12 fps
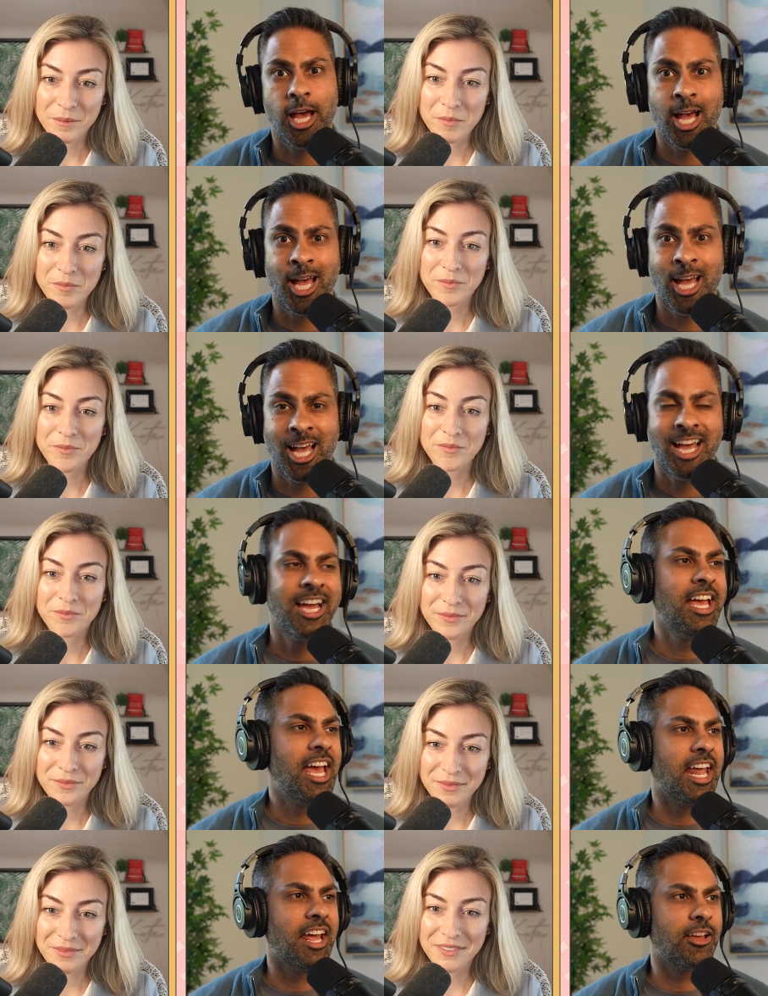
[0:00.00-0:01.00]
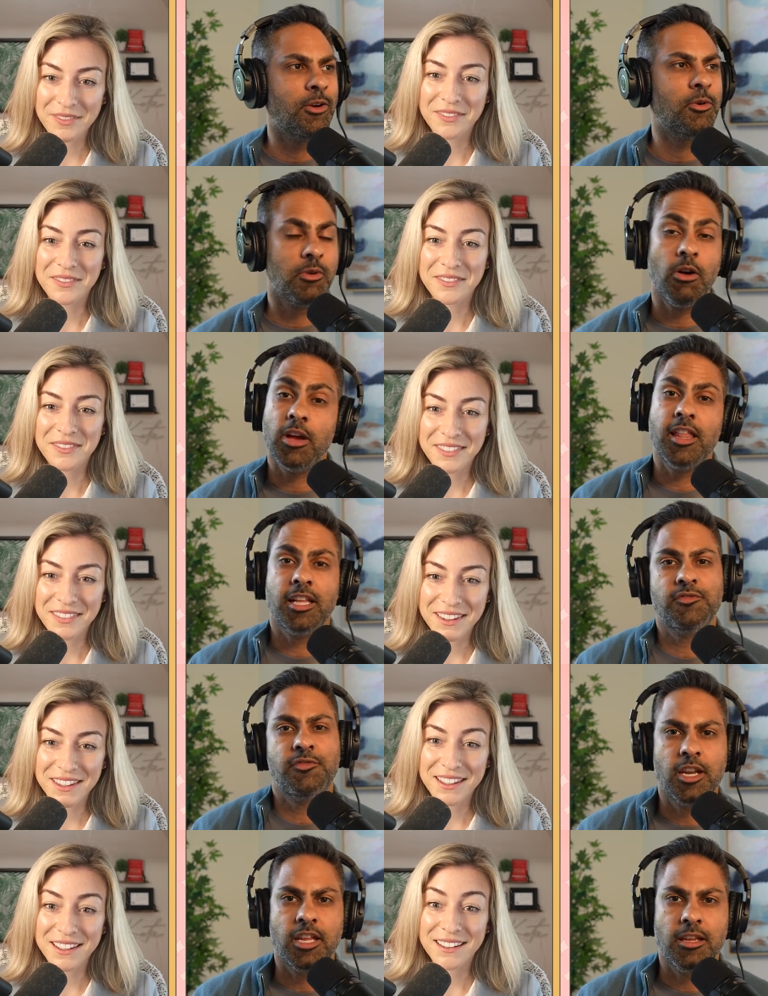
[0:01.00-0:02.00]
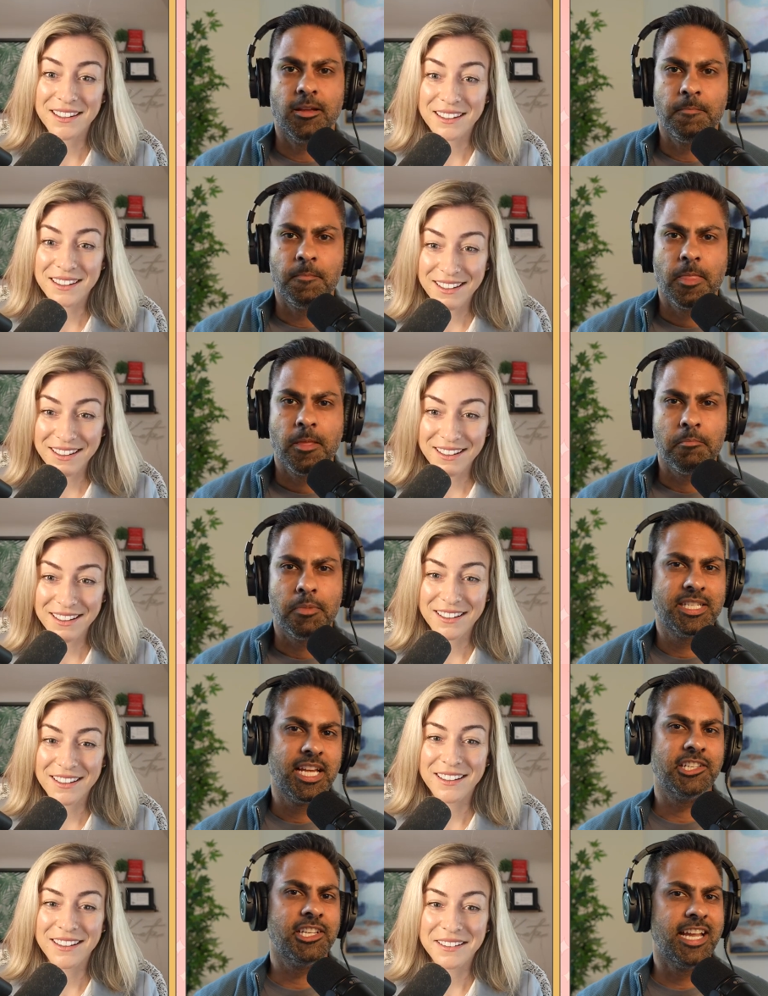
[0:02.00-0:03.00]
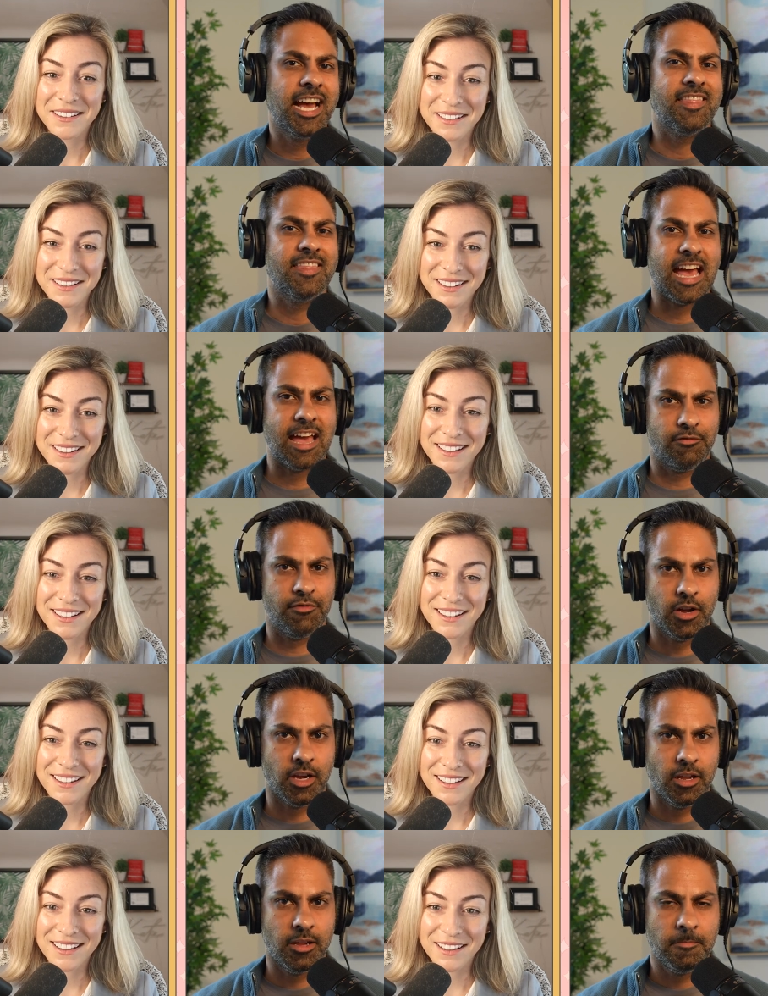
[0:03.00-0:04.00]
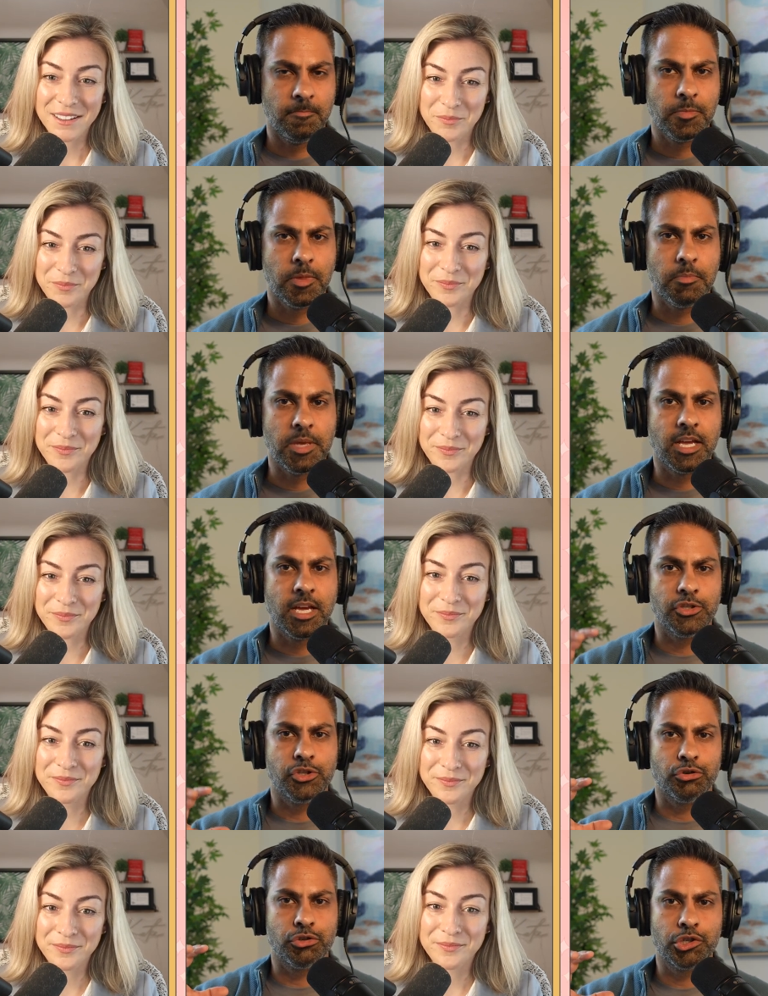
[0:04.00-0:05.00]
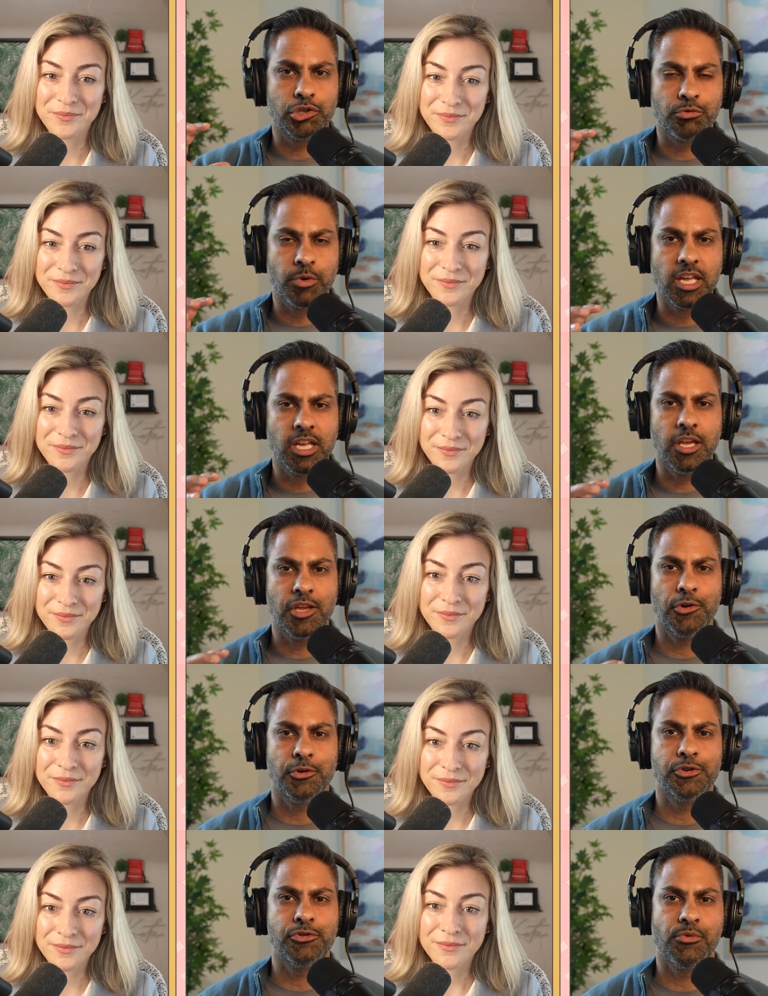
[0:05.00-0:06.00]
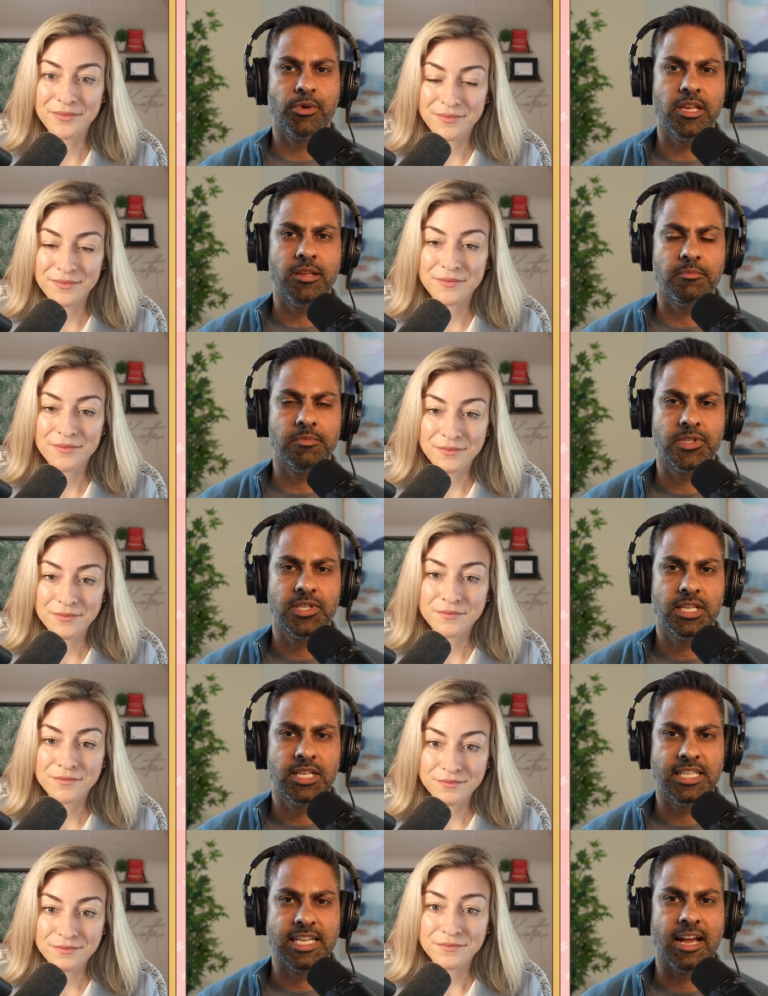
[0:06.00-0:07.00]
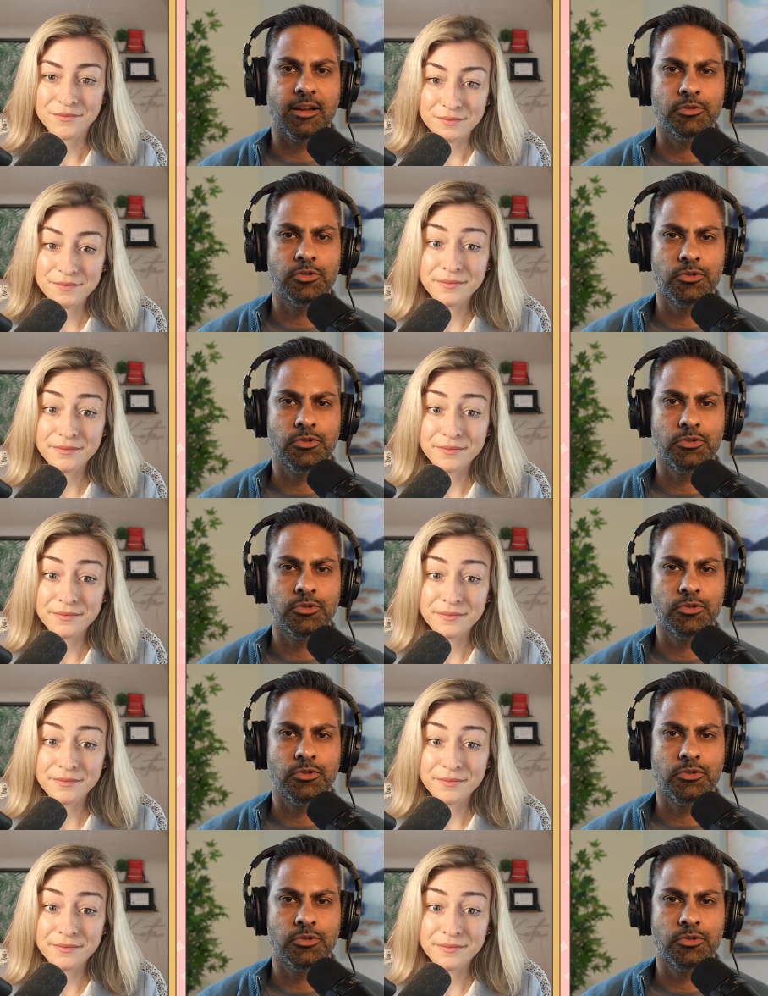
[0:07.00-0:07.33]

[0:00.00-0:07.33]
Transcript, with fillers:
Speaker 1: ha ha and i go okay that's funny but it's actually not that funny mm-hmm. because you're shrinking your dreams down